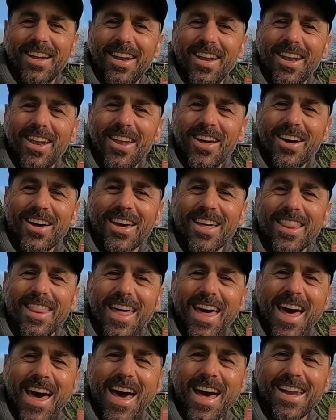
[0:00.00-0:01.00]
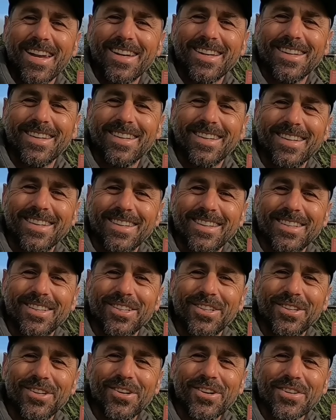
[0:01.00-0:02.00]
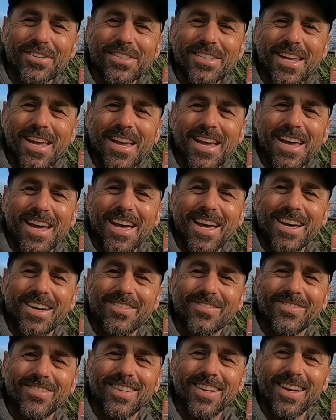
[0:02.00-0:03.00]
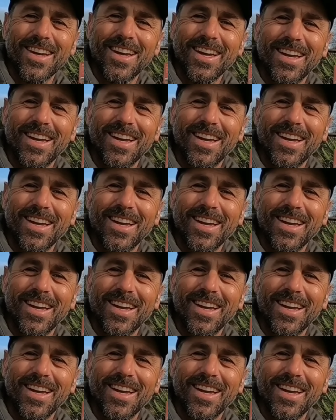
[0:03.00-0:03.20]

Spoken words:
Look at that, awesome.